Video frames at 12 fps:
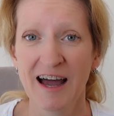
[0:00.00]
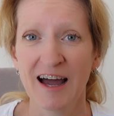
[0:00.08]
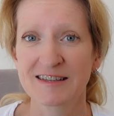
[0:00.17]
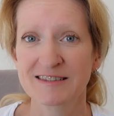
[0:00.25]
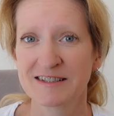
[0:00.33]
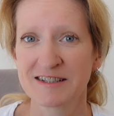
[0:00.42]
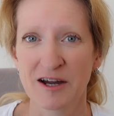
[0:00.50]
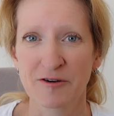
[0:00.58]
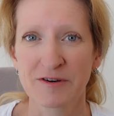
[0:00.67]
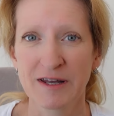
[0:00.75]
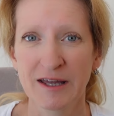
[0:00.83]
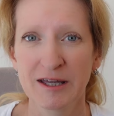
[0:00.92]
as in
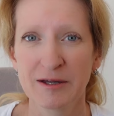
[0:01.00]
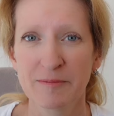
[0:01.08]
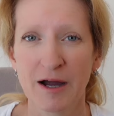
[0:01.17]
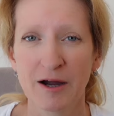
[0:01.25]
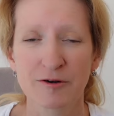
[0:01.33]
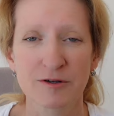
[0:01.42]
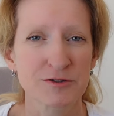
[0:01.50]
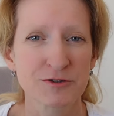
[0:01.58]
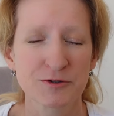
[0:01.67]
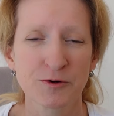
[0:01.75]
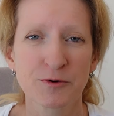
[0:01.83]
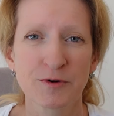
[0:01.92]
our name, our
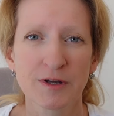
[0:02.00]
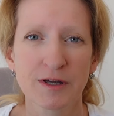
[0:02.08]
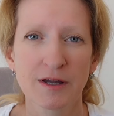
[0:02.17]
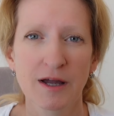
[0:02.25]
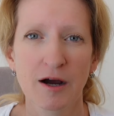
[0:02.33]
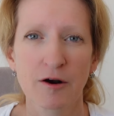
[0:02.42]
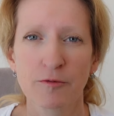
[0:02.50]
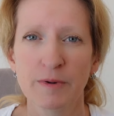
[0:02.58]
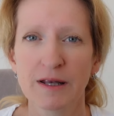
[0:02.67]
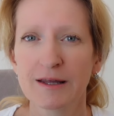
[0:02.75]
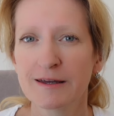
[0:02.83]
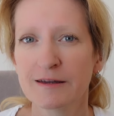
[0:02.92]
story, our
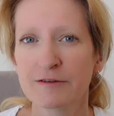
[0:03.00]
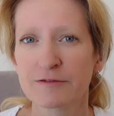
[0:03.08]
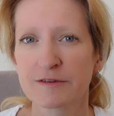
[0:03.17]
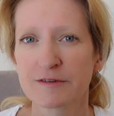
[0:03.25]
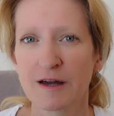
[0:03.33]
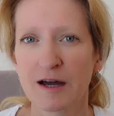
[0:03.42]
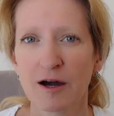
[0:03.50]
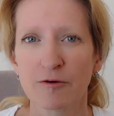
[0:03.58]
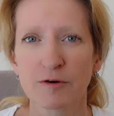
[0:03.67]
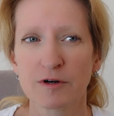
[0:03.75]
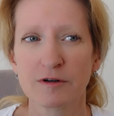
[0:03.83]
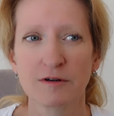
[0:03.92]
beliefs,
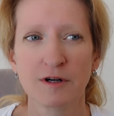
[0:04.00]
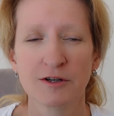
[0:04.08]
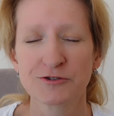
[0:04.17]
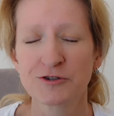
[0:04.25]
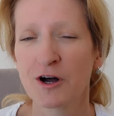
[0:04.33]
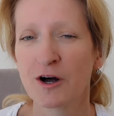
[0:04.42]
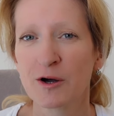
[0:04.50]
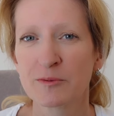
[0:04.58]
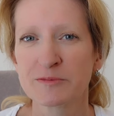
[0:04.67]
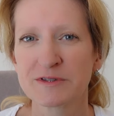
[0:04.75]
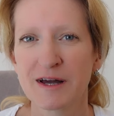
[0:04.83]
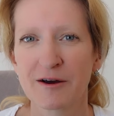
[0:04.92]
our
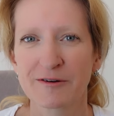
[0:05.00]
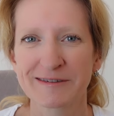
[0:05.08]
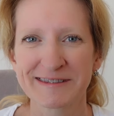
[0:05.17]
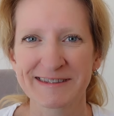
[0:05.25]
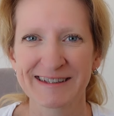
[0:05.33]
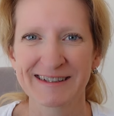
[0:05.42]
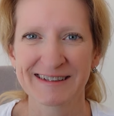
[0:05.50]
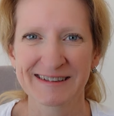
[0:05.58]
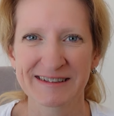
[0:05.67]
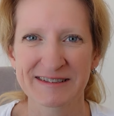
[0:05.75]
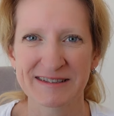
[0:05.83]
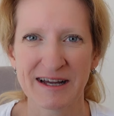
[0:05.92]
jobs, our
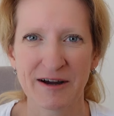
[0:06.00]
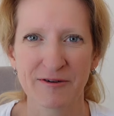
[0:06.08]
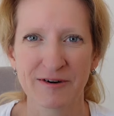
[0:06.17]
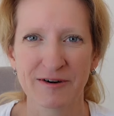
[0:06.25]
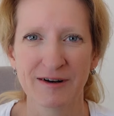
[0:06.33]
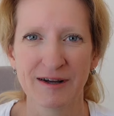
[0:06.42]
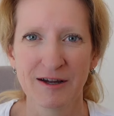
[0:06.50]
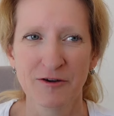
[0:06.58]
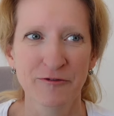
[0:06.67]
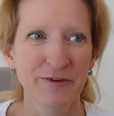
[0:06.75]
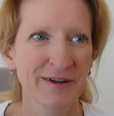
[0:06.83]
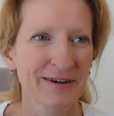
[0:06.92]
skills, our
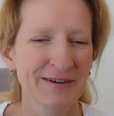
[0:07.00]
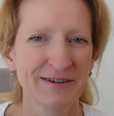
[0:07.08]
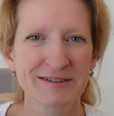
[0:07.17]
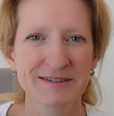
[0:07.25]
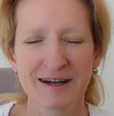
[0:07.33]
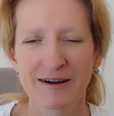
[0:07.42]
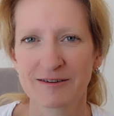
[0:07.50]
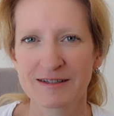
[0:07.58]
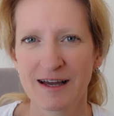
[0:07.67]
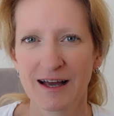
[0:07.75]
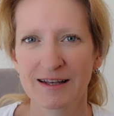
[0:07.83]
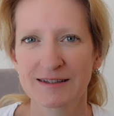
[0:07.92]
fears, our
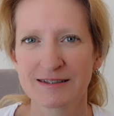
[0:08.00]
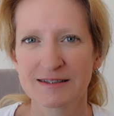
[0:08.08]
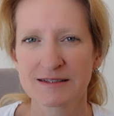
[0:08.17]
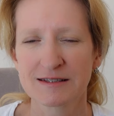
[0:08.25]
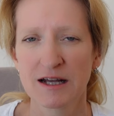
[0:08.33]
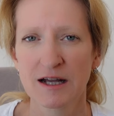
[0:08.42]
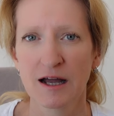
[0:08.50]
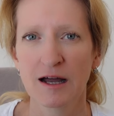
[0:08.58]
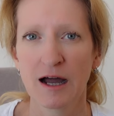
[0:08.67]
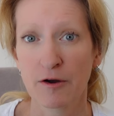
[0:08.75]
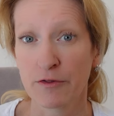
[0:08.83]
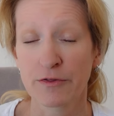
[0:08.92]
talents,
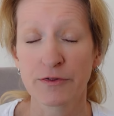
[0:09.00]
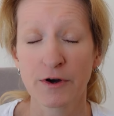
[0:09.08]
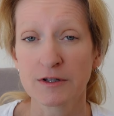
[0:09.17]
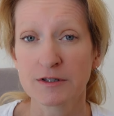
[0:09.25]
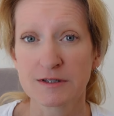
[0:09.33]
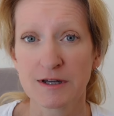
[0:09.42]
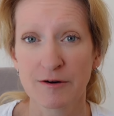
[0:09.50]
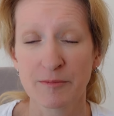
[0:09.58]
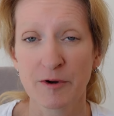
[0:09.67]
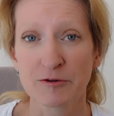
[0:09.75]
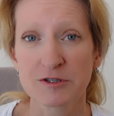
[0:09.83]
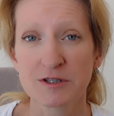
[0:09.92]
our thoughts, our
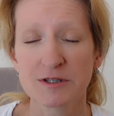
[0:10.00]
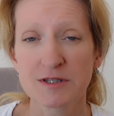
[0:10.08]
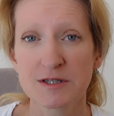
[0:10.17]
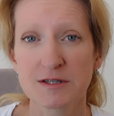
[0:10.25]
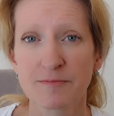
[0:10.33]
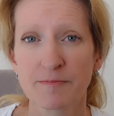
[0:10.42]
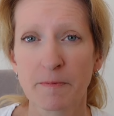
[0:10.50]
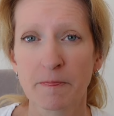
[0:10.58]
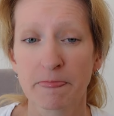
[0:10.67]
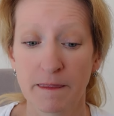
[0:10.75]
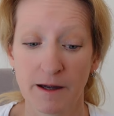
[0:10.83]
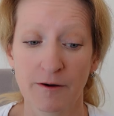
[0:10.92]
emotions,
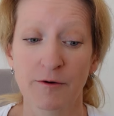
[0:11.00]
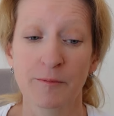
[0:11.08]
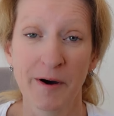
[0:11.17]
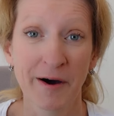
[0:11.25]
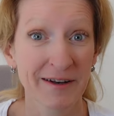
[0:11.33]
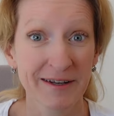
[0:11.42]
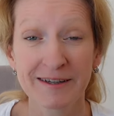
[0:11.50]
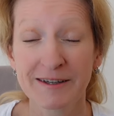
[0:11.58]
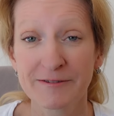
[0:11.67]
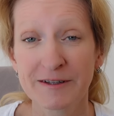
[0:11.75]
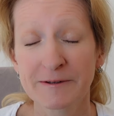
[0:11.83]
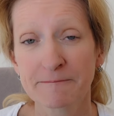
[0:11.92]
our body,
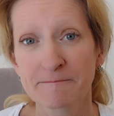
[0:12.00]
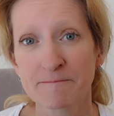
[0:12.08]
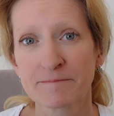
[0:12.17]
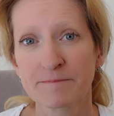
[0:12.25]
even.